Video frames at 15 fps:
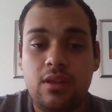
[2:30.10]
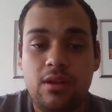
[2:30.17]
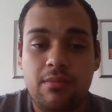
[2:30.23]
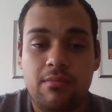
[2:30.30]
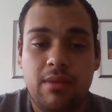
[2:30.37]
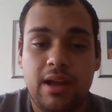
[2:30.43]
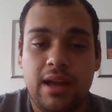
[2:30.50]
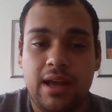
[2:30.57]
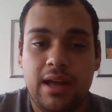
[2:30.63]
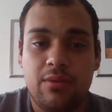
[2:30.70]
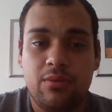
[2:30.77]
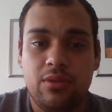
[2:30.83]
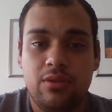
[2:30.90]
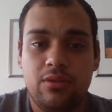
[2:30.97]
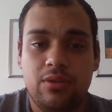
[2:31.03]
Maya had
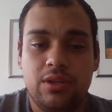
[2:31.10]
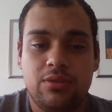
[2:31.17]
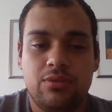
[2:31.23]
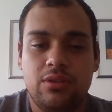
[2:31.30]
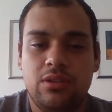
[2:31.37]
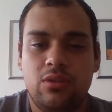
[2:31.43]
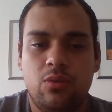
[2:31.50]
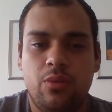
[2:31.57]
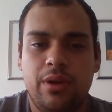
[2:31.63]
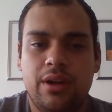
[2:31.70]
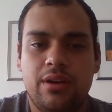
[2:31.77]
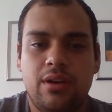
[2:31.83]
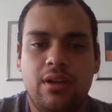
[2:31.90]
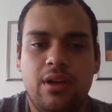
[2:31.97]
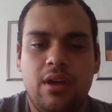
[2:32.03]
with Lucas was a little
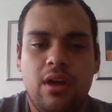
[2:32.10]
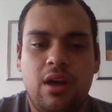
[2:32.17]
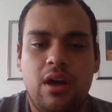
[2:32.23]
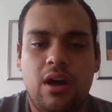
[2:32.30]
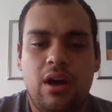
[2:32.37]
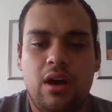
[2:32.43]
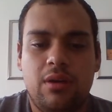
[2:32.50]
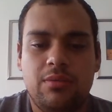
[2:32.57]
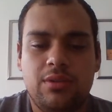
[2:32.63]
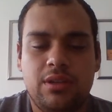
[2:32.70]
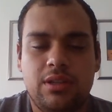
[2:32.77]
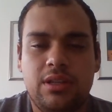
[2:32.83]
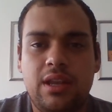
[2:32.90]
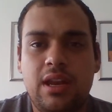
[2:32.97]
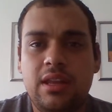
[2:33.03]
weird. She's
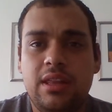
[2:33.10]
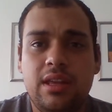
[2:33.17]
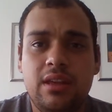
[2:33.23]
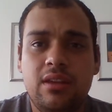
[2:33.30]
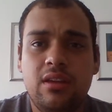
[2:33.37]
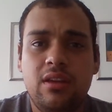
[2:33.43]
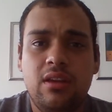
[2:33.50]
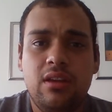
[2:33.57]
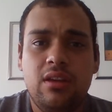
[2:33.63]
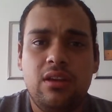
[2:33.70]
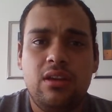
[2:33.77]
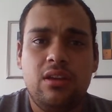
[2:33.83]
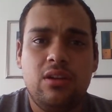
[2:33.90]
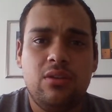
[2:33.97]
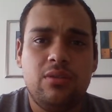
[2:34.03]
like, you
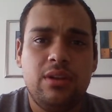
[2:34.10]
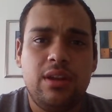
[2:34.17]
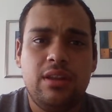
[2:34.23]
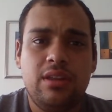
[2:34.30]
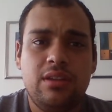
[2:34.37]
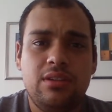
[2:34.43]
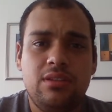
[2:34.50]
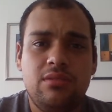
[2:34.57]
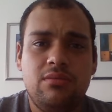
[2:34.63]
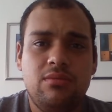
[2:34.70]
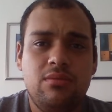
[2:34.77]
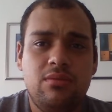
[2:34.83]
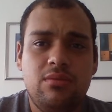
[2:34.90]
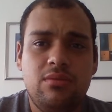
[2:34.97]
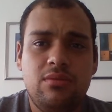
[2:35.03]
find out anything
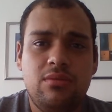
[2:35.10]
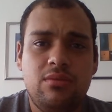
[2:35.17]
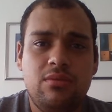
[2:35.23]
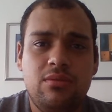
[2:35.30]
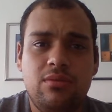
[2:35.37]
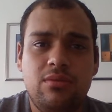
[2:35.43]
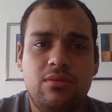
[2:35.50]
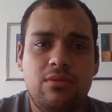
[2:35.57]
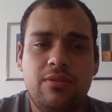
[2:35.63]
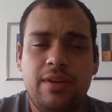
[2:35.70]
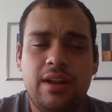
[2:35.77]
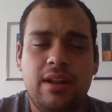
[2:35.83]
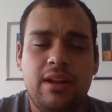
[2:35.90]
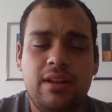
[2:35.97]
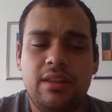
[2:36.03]

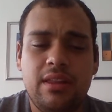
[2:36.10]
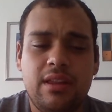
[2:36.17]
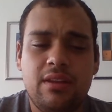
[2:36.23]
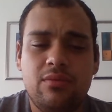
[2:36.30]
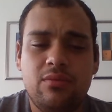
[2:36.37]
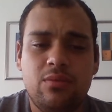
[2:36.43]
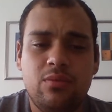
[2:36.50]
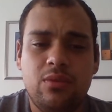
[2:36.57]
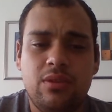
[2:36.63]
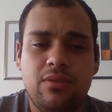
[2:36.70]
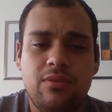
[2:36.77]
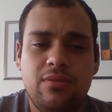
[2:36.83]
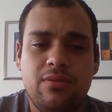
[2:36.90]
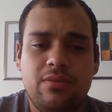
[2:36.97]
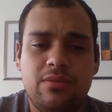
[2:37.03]
that would
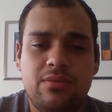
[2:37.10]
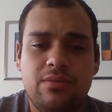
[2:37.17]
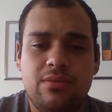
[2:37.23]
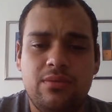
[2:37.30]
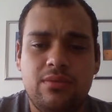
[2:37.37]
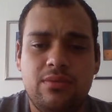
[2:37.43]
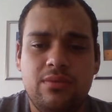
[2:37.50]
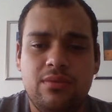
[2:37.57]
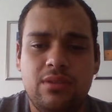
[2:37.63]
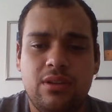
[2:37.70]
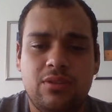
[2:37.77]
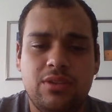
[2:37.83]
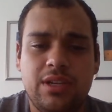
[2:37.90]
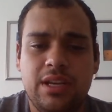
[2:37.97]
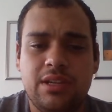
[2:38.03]
have,
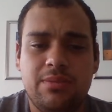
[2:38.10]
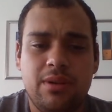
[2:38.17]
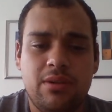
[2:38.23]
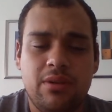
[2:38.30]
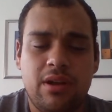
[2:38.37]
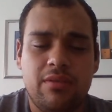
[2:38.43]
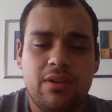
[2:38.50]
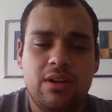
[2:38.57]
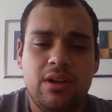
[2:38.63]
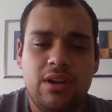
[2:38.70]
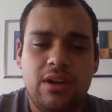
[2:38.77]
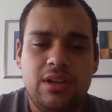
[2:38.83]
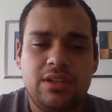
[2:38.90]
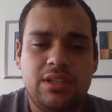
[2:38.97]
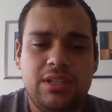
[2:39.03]
changed me or whatever?
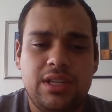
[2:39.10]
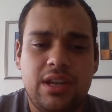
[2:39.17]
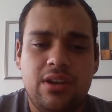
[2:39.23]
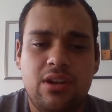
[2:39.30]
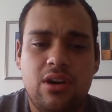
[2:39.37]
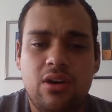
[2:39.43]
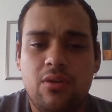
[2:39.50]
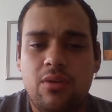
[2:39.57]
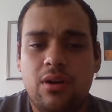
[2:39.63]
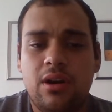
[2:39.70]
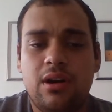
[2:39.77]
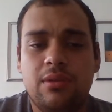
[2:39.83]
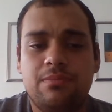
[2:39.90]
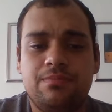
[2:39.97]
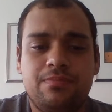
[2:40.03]
She said
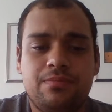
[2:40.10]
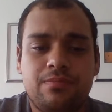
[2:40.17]
no.